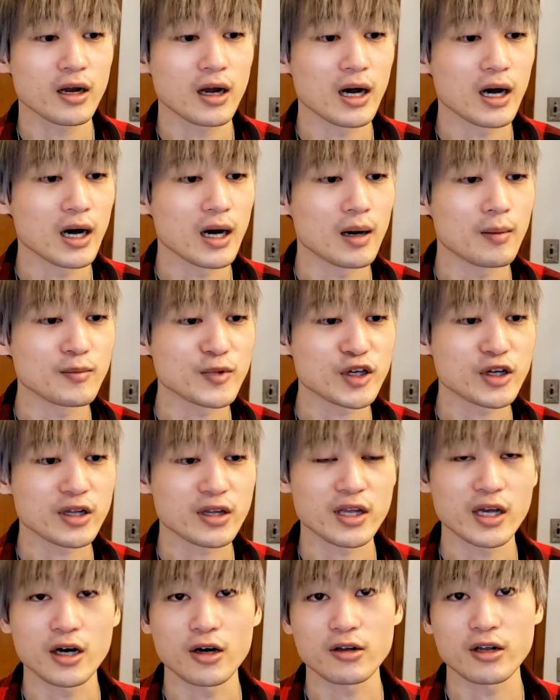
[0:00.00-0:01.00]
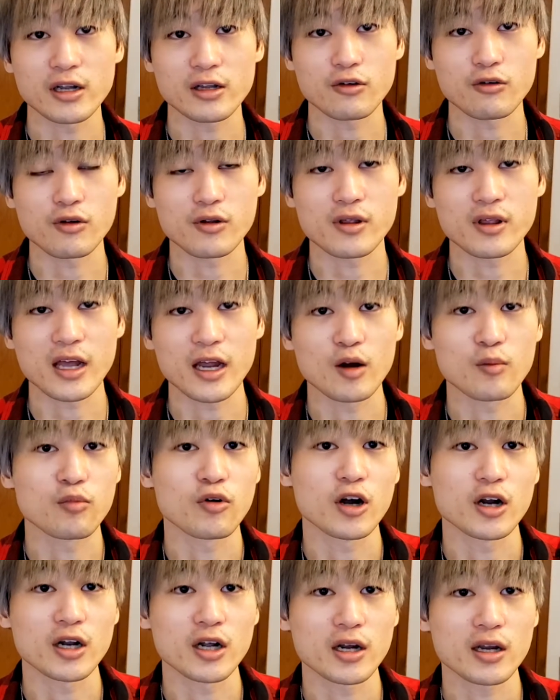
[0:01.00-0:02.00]
You could tell that there is hair
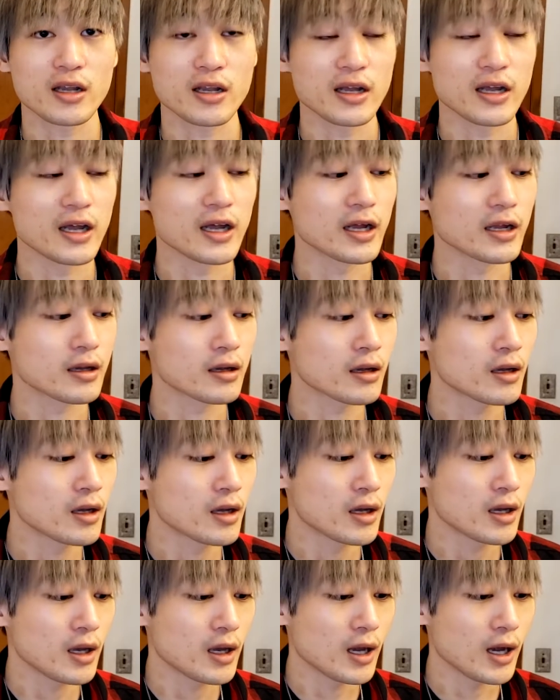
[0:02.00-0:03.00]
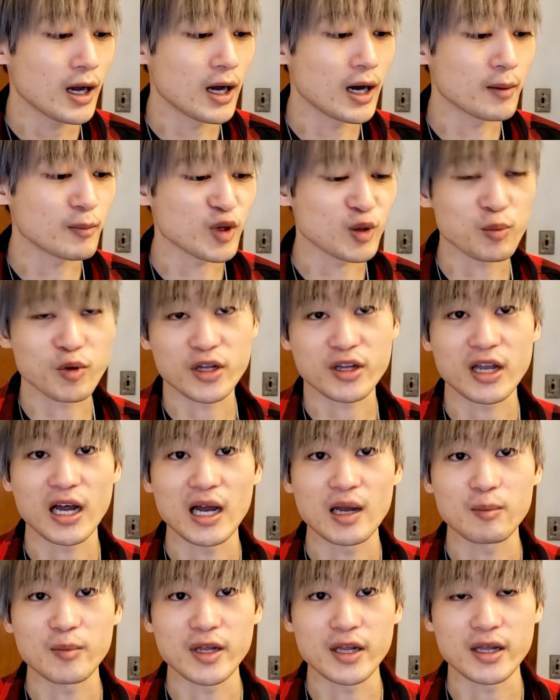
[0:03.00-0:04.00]
product and you put
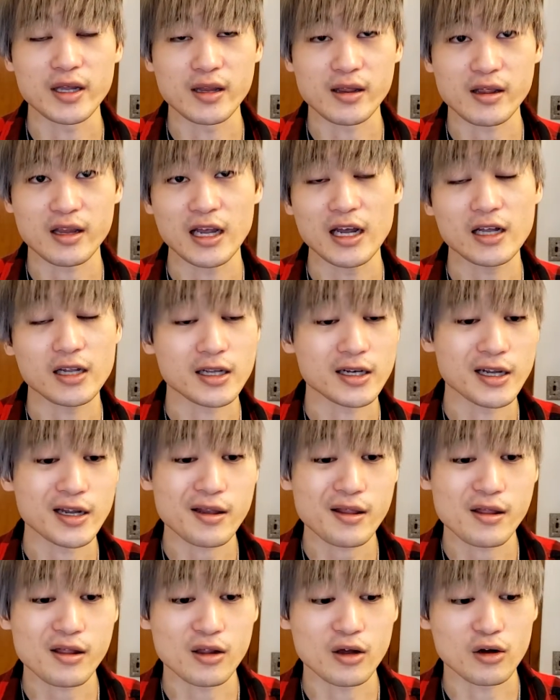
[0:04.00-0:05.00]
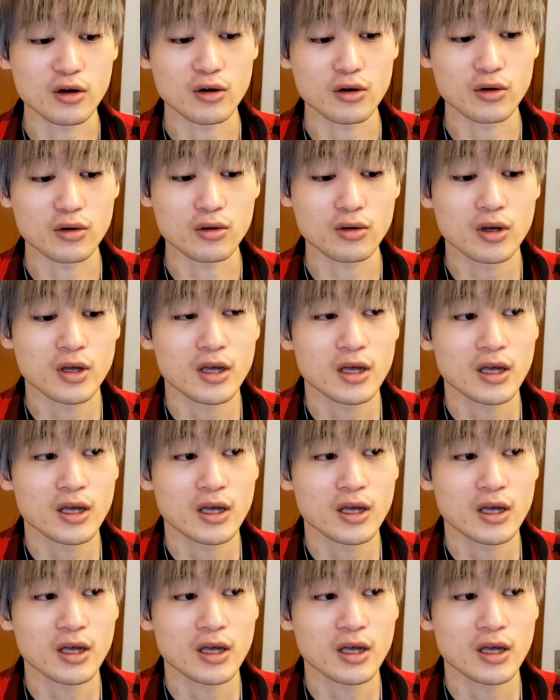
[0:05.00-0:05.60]
time in styling it. So